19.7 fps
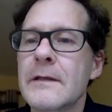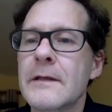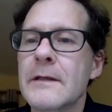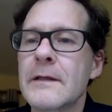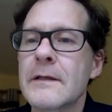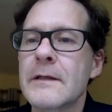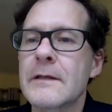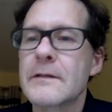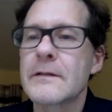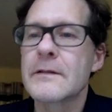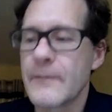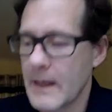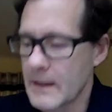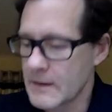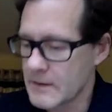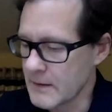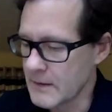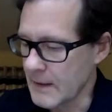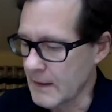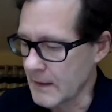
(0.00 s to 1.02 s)
is
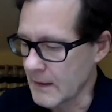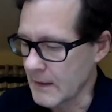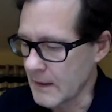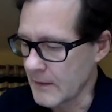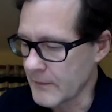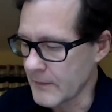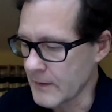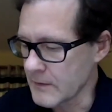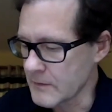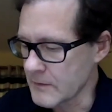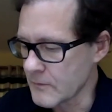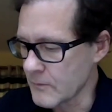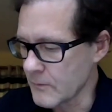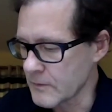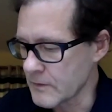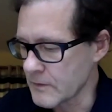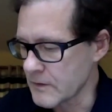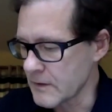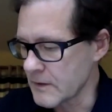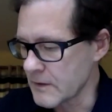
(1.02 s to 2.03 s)
fascinating, and I think it's
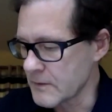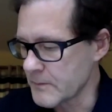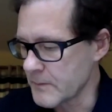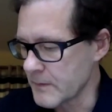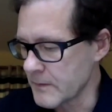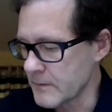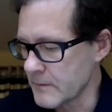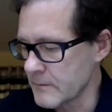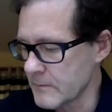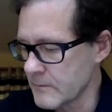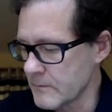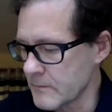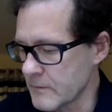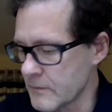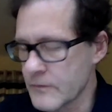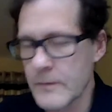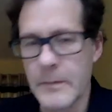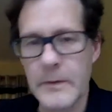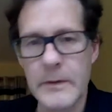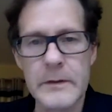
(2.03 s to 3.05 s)
been
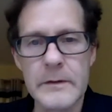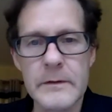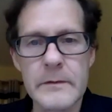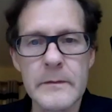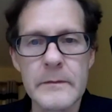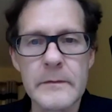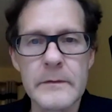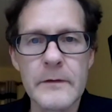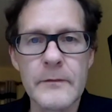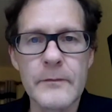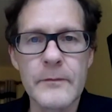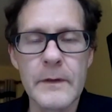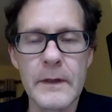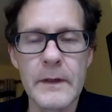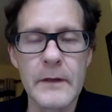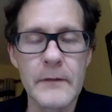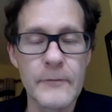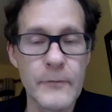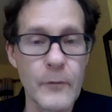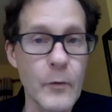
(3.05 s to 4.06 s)
distributed
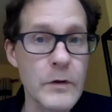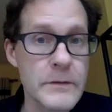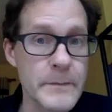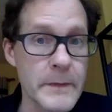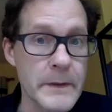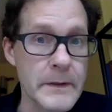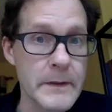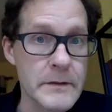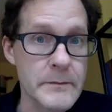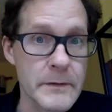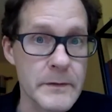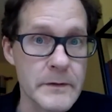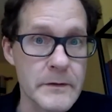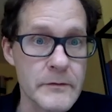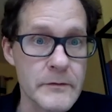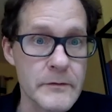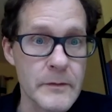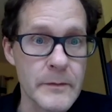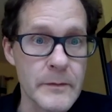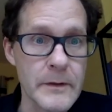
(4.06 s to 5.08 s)
differently. Enforcement has been
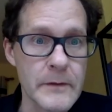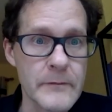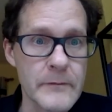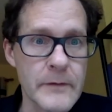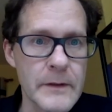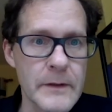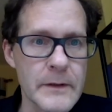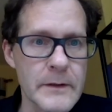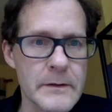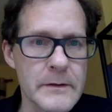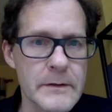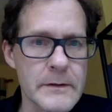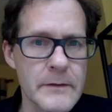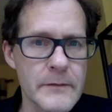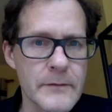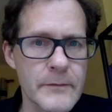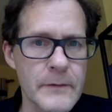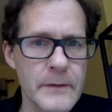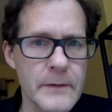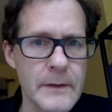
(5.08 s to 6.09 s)
distributed very
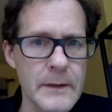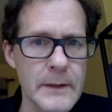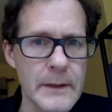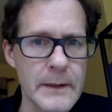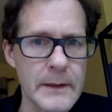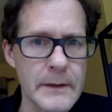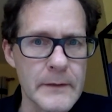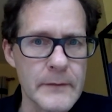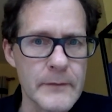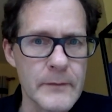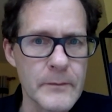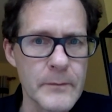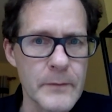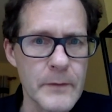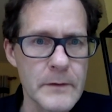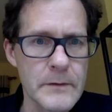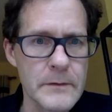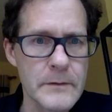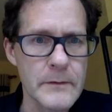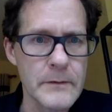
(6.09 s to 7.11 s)
differently in different
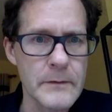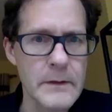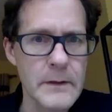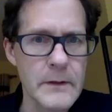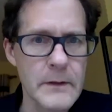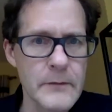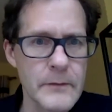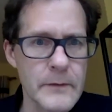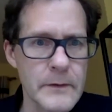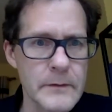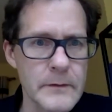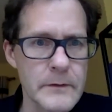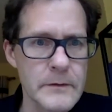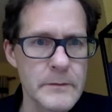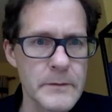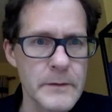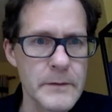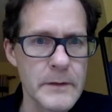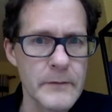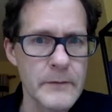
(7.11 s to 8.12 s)
parts of the country. Just
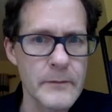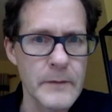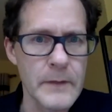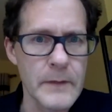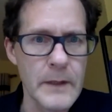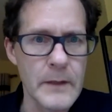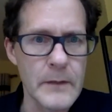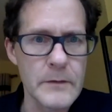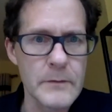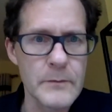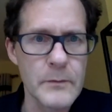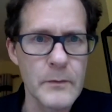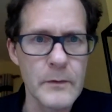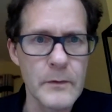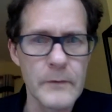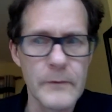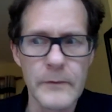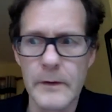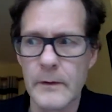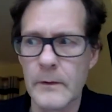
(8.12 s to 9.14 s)
speaking from an Irish point
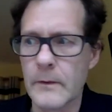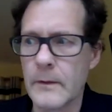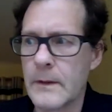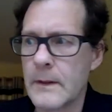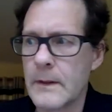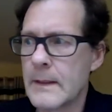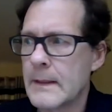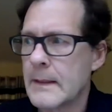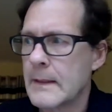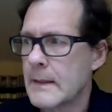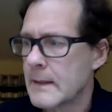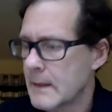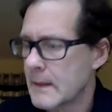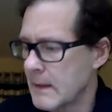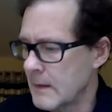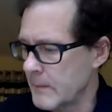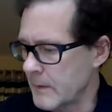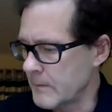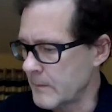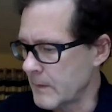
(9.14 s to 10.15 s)
of view,
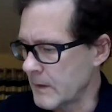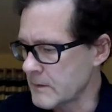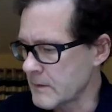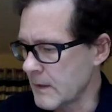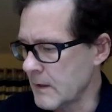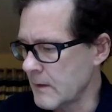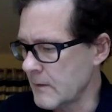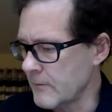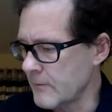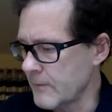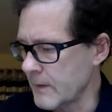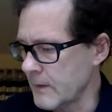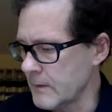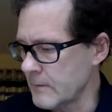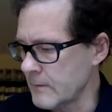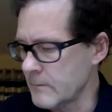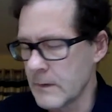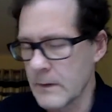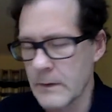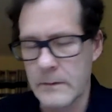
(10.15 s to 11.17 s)
I mean, myself,
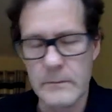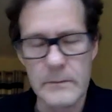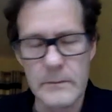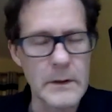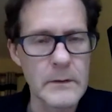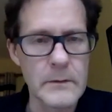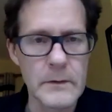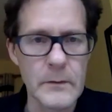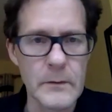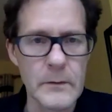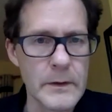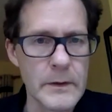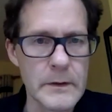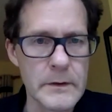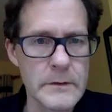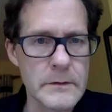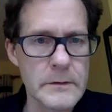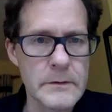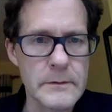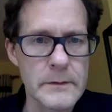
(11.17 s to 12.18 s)
I only
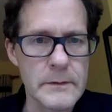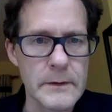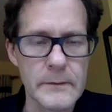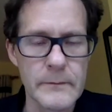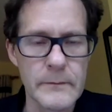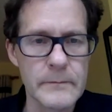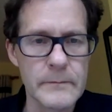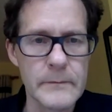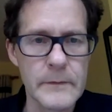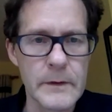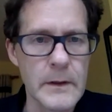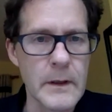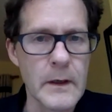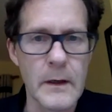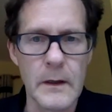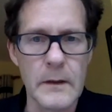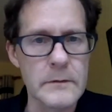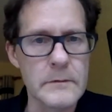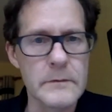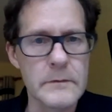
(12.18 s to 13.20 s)
witnessed the
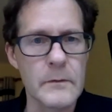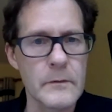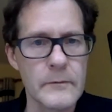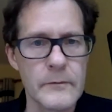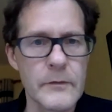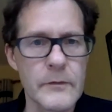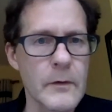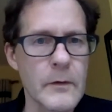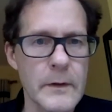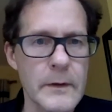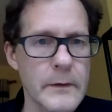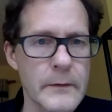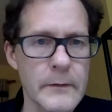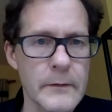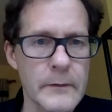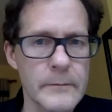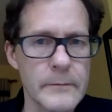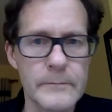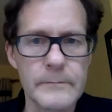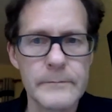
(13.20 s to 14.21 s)
guards sort of talking
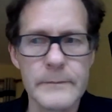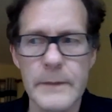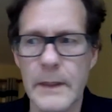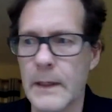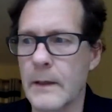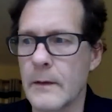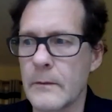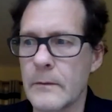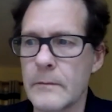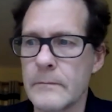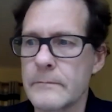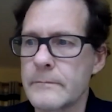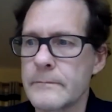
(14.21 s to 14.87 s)
to, you know,